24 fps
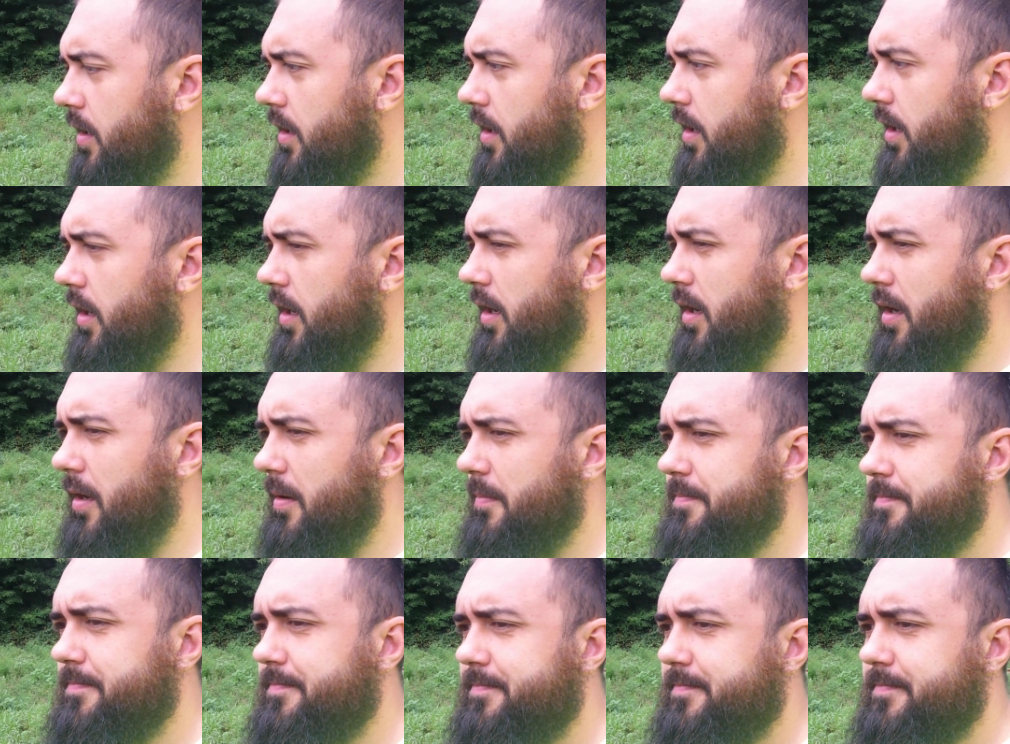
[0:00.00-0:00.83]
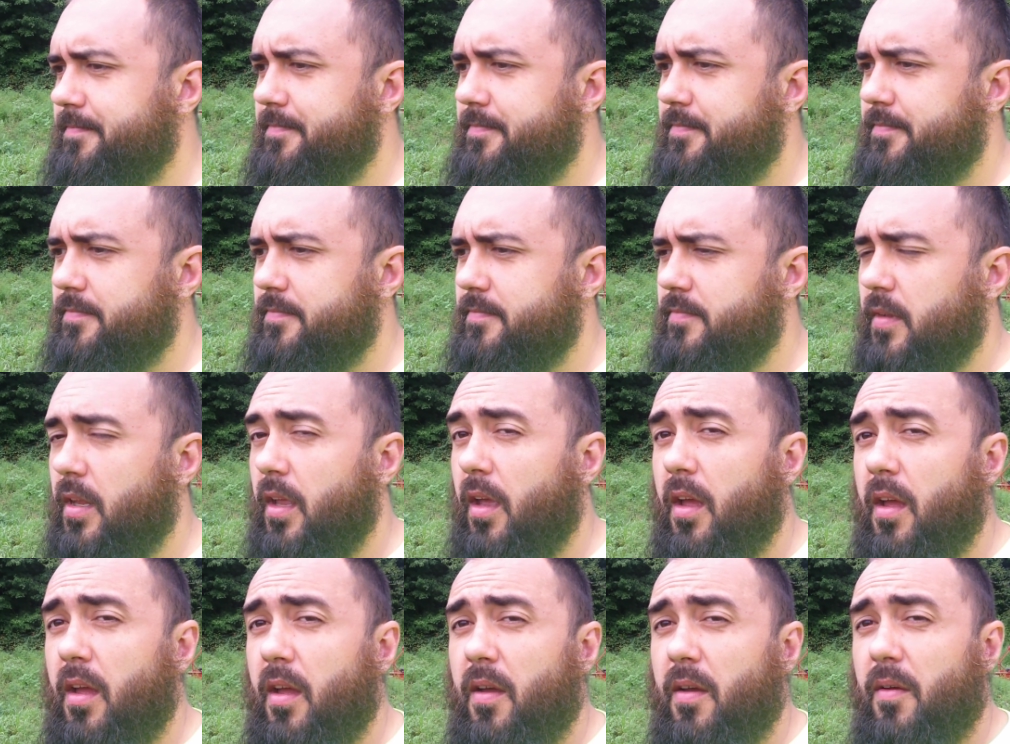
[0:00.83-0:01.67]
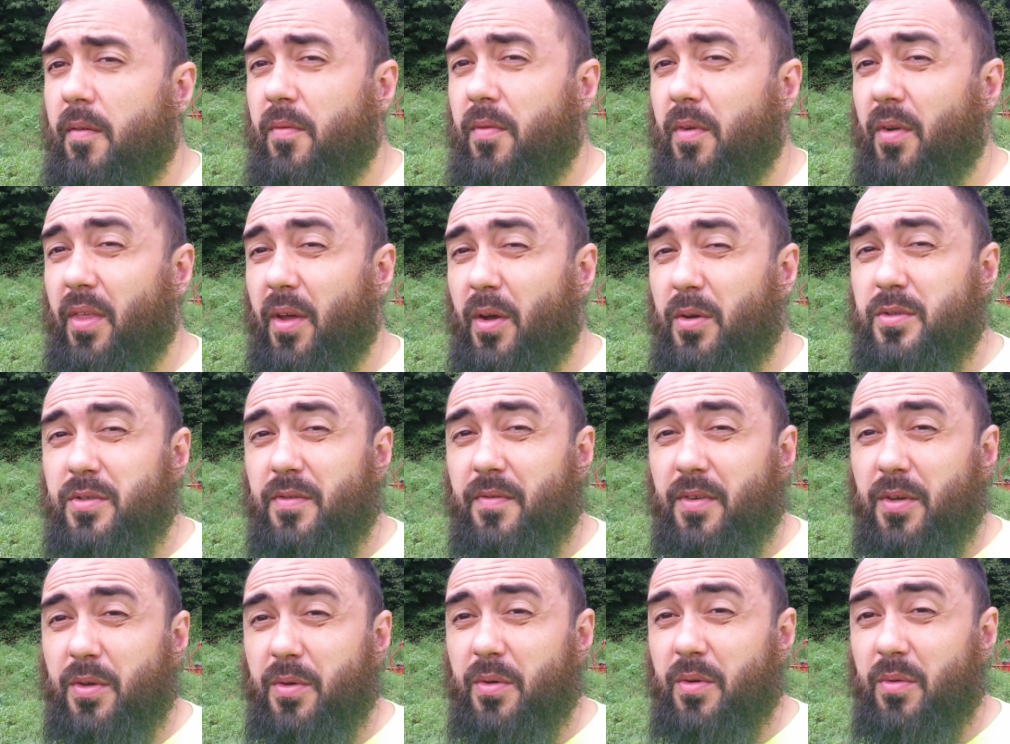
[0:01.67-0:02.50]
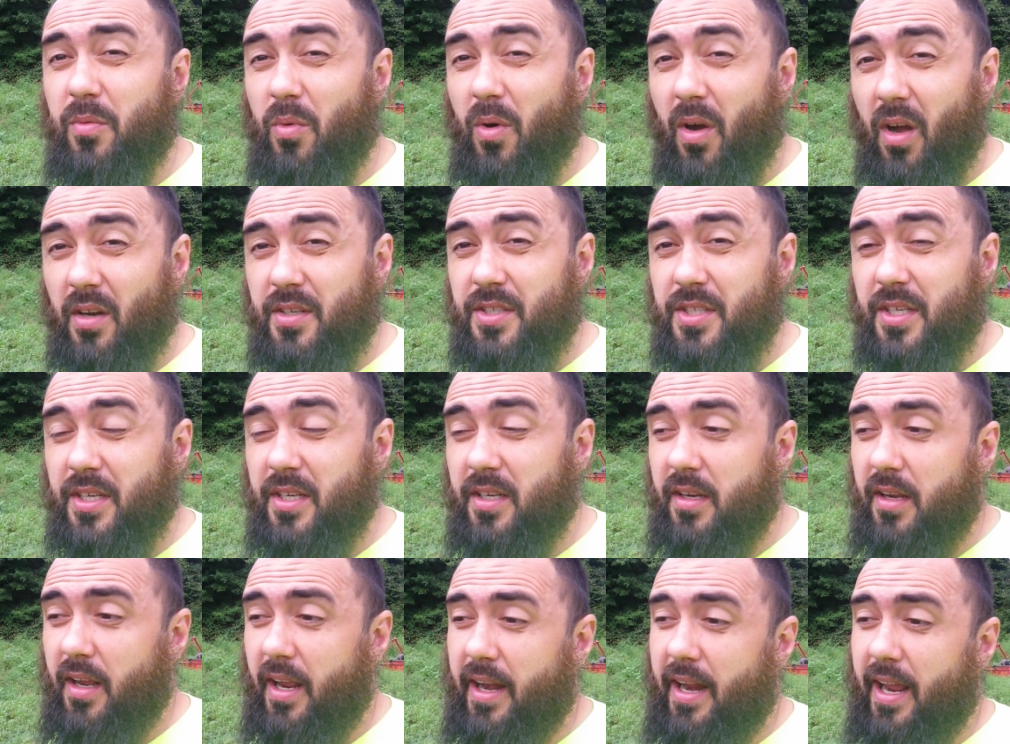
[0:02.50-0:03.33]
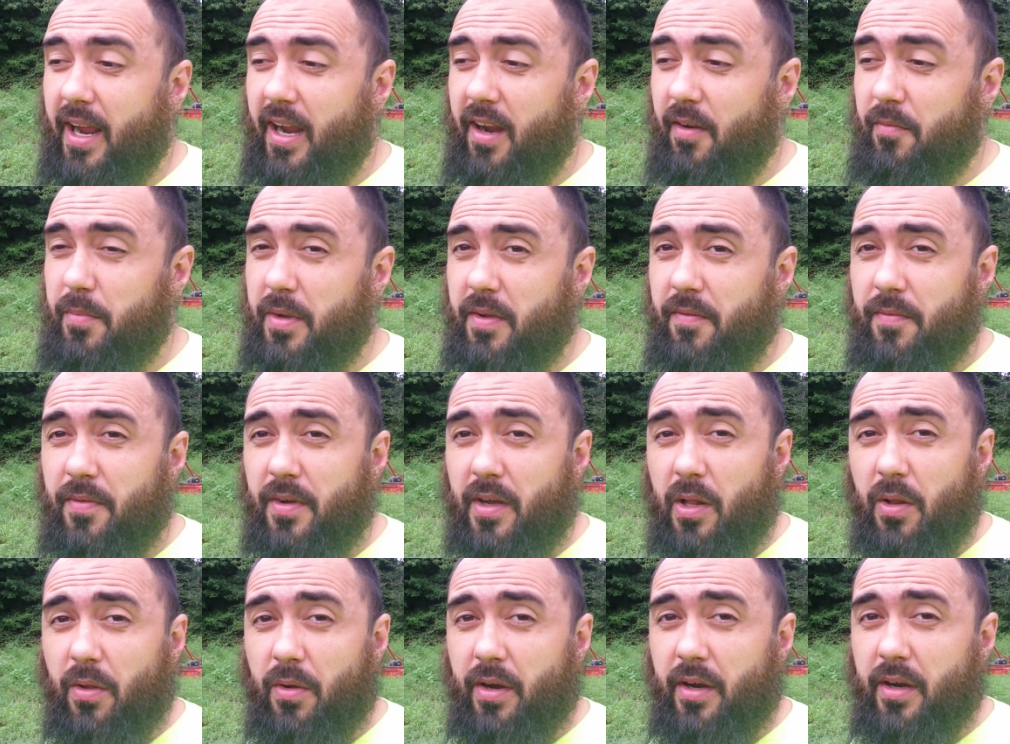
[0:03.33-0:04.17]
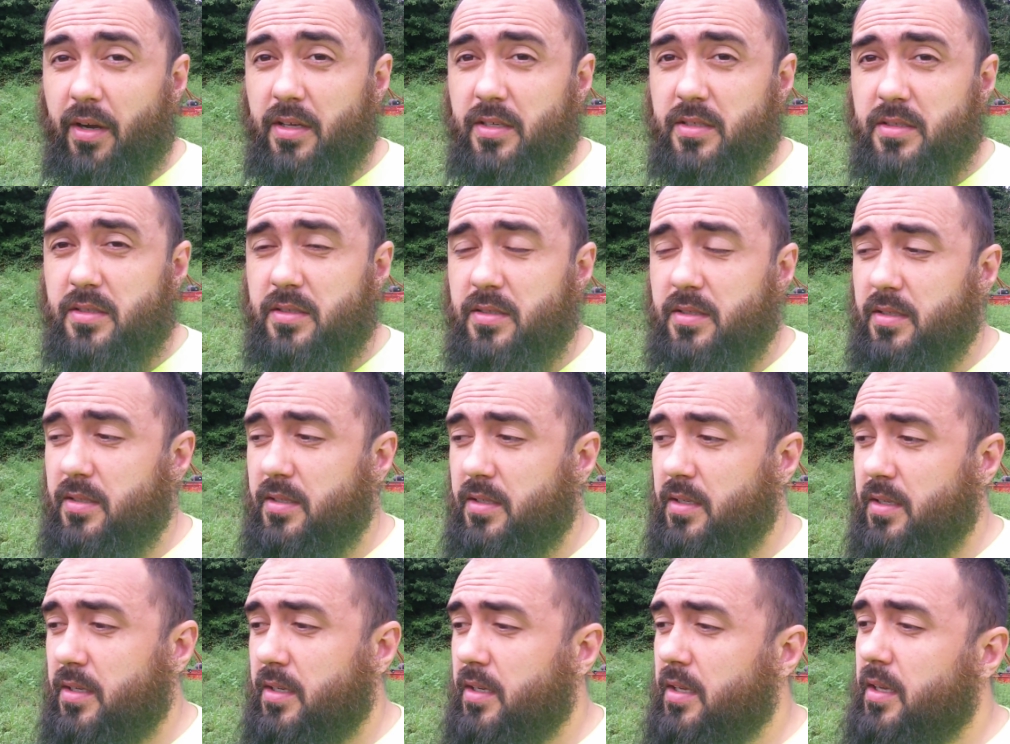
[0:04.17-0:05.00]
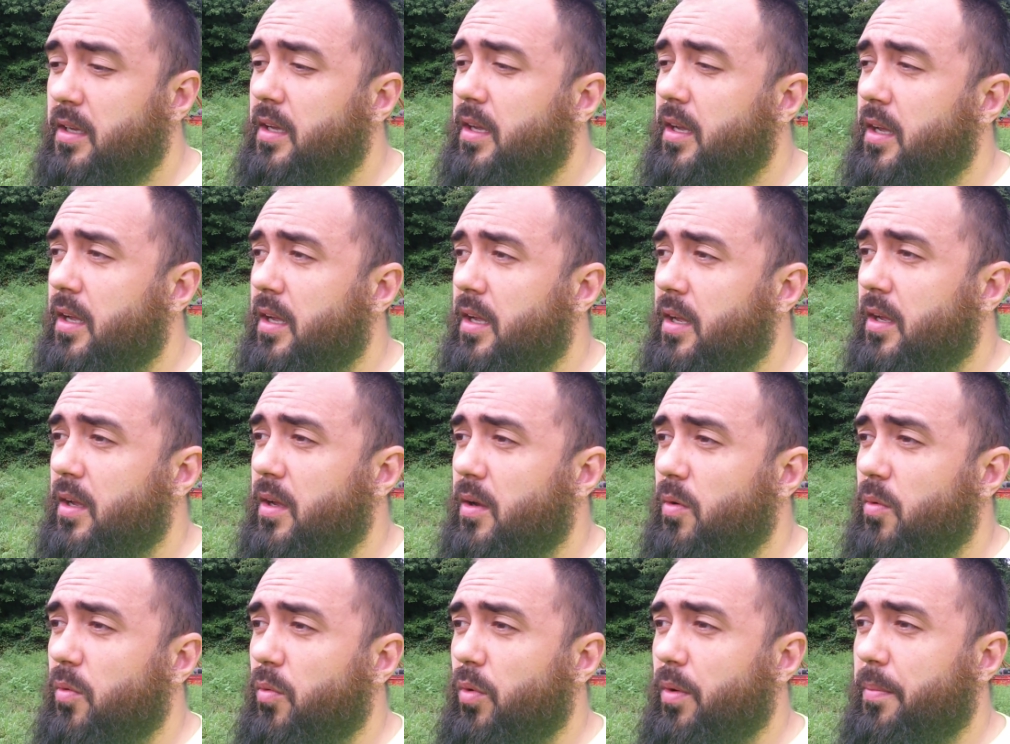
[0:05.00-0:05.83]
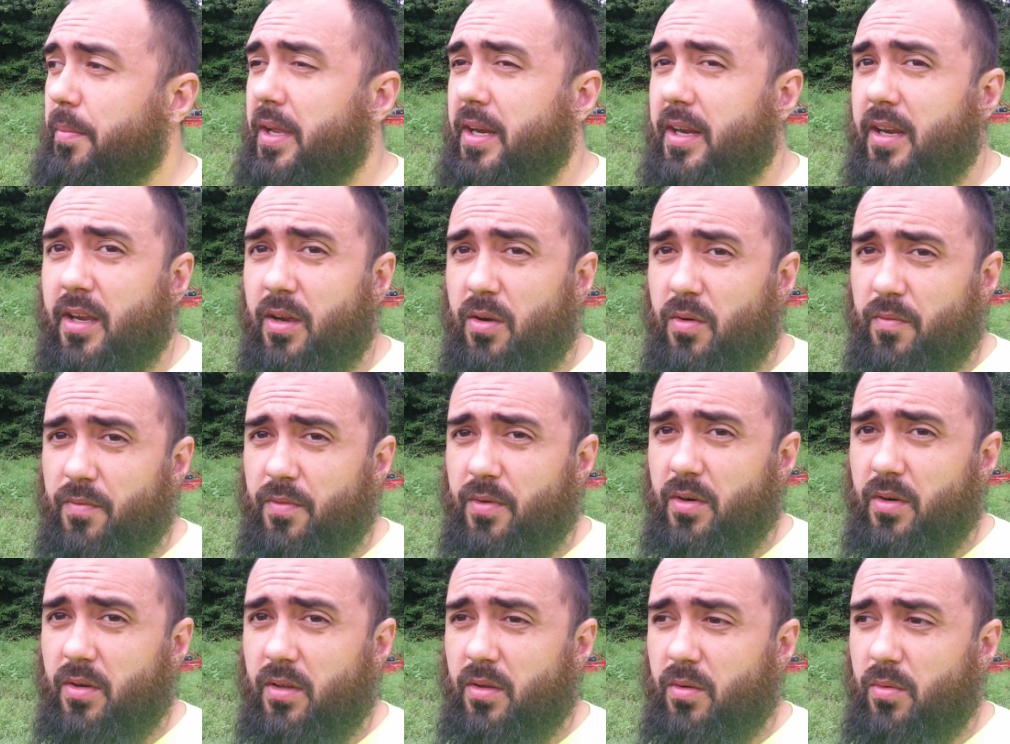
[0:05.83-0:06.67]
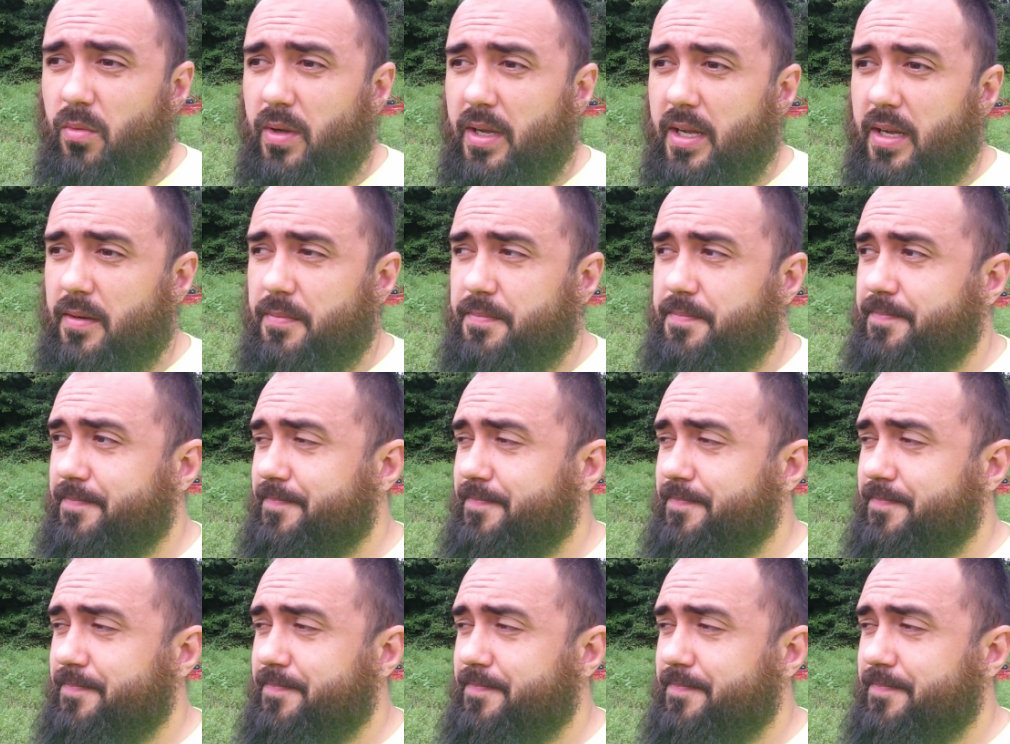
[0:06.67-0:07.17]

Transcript: For those of you watching and have been following us, we've been gone for a little while.